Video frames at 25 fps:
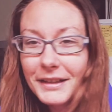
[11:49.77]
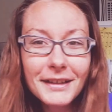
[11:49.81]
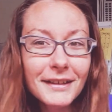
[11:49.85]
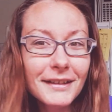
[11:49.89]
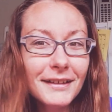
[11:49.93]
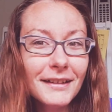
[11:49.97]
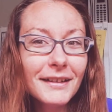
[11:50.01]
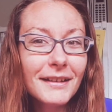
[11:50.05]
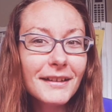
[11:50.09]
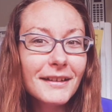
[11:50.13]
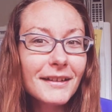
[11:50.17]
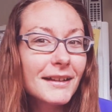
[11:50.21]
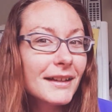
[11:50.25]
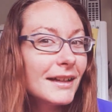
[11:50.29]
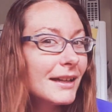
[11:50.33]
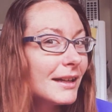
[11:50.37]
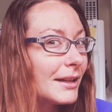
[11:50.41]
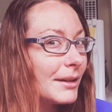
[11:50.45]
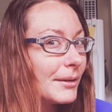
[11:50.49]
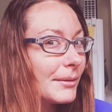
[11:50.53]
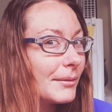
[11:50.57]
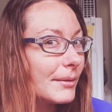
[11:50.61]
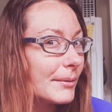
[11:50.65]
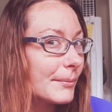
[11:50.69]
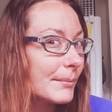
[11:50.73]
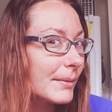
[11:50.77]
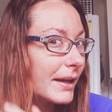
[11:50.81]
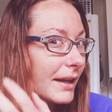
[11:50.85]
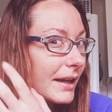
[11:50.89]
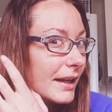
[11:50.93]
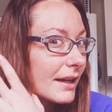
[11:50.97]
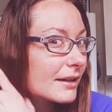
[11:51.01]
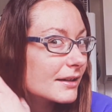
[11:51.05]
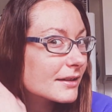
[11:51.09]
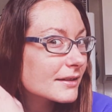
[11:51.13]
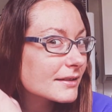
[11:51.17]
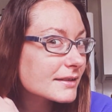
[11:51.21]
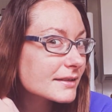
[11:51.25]
And my
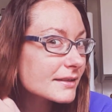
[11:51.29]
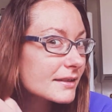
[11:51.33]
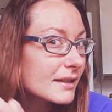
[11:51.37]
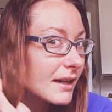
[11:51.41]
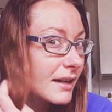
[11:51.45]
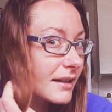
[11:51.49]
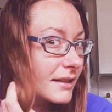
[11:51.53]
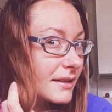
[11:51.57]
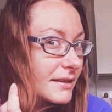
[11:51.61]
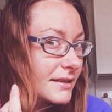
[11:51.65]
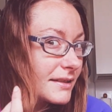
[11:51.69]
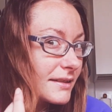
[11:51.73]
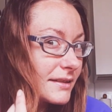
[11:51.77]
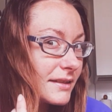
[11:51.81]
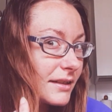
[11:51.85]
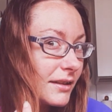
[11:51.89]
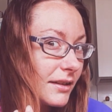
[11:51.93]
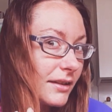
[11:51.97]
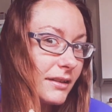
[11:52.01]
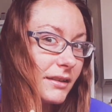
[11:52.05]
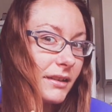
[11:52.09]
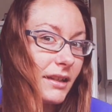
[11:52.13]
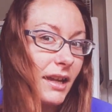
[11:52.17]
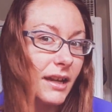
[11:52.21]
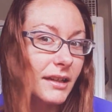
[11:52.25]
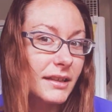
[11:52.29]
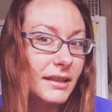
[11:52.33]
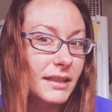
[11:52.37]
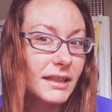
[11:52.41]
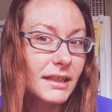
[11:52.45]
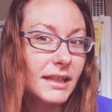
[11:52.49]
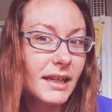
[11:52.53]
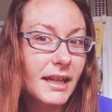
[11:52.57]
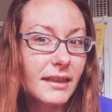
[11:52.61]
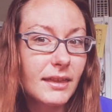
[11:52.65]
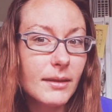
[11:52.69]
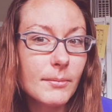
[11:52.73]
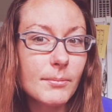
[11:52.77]
hair is kind of still
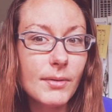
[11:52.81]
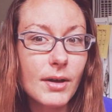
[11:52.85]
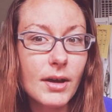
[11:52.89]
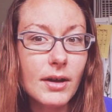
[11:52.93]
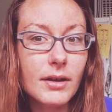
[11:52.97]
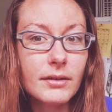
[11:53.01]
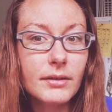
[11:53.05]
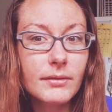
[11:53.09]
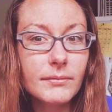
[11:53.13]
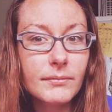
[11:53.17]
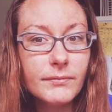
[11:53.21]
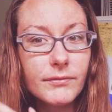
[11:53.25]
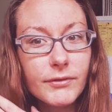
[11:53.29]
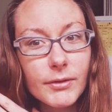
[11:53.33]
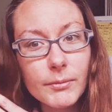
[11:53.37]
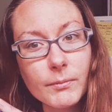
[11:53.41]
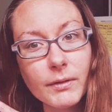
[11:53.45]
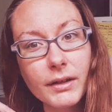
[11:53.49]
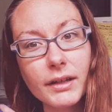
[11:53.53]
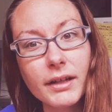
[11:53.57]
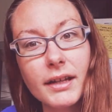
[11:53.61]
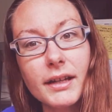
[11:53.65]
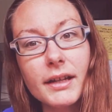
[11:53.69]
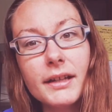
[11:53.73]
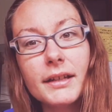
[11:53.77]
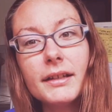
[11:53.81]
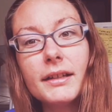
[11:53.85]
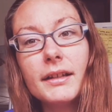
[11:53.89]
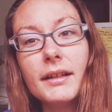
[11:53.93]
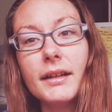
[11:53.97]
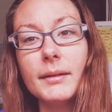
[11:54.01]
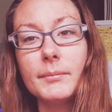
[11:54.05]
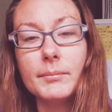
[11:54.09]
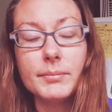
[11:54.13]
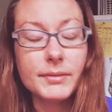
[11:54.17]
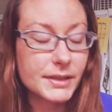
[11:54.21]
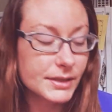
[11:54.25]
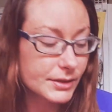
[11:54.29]
yucky at the bottom from when
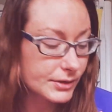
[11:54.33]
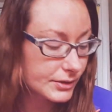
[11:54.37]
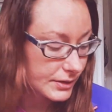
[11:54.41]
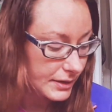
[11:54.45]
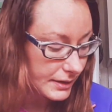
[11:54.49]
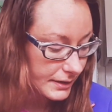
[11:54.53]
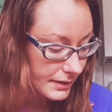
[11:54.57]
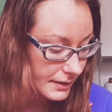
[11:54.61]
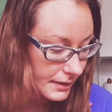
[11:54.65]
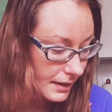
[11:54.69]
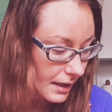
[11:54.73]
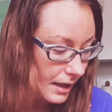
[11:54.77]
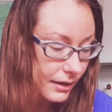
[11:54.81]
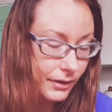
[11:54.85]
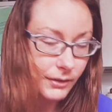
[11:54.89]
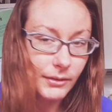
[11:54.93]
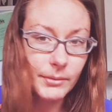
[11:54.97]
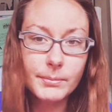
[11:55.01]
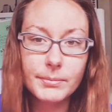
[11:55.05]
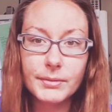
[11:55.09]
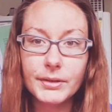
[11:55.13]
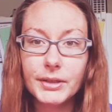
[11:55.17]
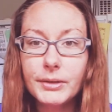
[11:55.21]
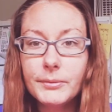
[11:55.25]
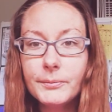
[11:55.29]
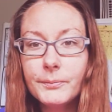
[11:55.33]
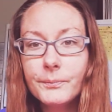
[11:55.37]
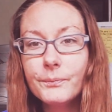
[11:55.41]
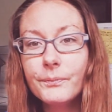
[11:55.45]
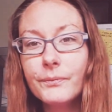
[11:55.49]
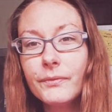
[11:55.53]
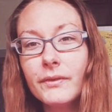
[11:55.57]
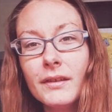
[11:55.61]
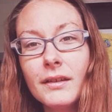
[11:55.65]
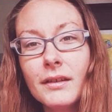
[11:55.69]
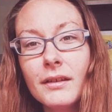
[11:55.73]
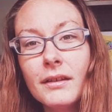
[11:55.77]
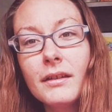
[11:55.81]
I bleached it to color it blue.
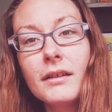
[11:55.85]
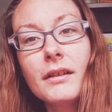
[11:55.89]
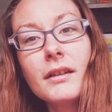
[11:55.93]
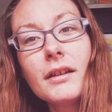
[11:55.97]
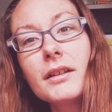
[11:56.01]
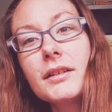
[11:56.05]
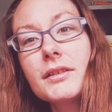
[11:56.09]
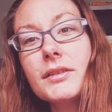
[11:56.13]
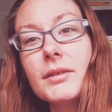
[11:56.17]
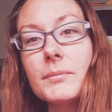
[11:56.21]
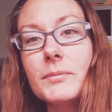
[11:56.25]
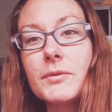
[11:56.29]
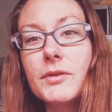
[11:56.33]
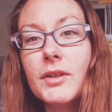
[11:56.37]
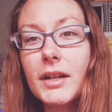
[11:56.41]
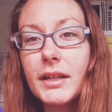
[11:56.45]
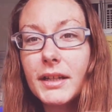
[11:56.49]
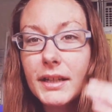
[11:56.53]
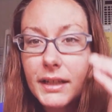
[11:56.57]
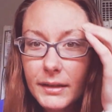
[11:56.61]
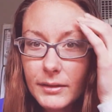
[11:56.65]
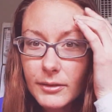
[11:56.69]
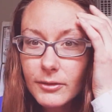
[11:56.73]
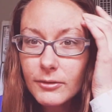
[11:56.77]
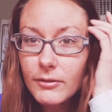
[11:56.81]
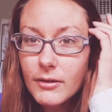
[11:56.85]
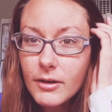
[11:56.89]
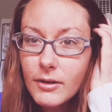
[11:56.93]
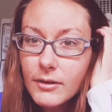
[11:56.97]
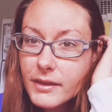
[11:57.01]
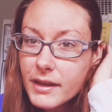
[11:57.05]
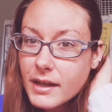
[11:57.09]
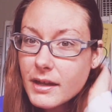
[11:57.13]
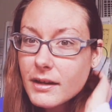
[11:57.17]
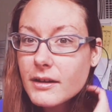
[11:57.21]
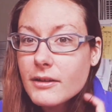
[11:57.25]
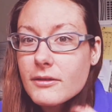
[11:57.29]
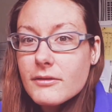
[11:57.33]
So I'm trying to grow
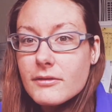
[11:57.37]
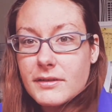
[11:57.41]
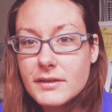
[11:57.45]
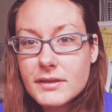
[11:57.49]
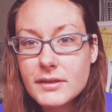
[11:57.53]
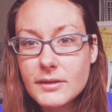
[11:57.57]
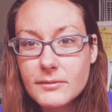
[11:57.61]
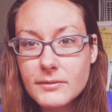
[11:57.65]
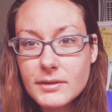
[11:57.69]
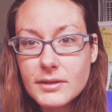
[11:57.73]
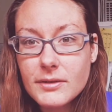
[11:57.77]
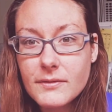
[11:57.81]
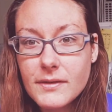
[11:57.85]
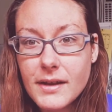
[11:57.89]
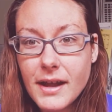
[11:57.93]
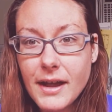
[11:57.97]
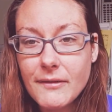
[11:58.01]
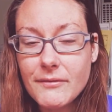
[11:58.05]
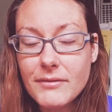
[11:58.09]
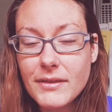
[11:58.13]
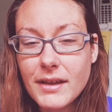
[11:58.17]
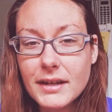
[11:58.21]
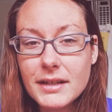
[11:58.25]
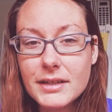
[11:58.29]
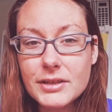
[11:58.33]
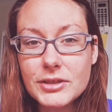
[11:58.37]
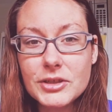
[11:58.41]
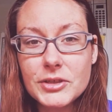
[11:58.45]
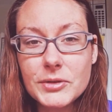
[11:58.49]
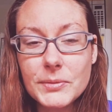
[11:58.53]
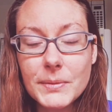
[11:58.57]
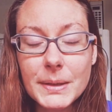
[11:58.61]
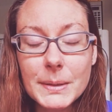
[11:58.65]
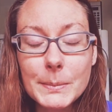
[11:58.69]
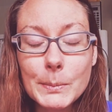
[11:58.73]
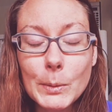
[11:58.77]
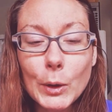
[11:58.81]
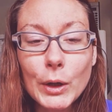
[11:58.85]
that out so we don't have that issue
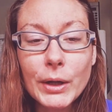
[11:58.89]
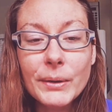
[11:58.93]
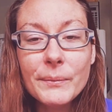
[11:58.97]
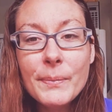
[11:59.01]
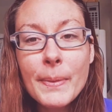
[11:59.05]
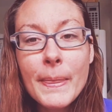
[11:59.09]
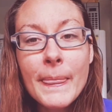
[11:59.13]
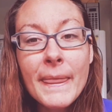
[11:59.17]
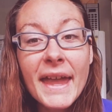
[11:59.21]
anymore.